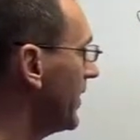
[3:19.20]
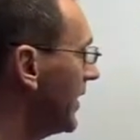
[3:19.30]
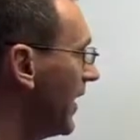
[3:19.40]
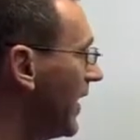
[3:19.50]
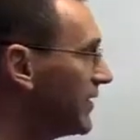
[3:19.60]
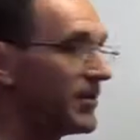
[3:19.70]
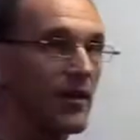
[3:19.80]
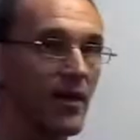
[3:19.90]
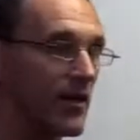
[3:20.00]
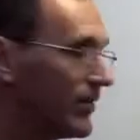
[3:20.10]
to the s
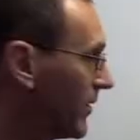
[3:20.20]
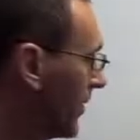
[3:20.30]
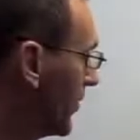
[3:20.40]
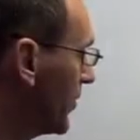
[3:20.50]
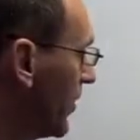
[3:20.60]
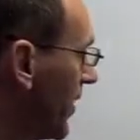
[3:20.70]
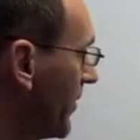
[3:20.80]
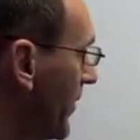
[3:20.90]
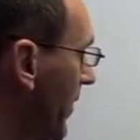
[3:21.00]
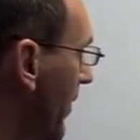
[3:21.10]
there, and we're trying to
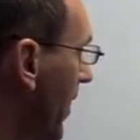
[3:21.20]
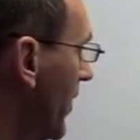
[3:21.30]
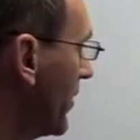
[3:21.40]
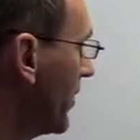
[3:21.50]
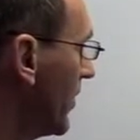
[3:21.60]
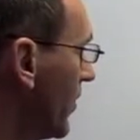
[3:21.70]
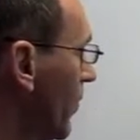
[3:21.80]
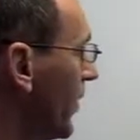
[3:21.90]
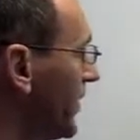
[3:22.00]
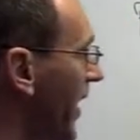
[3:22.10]
figure out
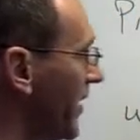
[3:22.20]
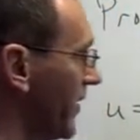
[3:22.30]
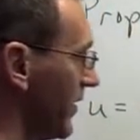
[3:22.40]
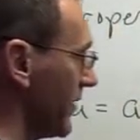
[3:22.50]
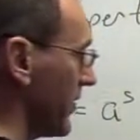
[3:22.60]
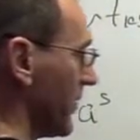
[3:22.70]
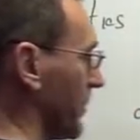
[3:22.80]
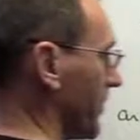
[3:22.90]
what that is.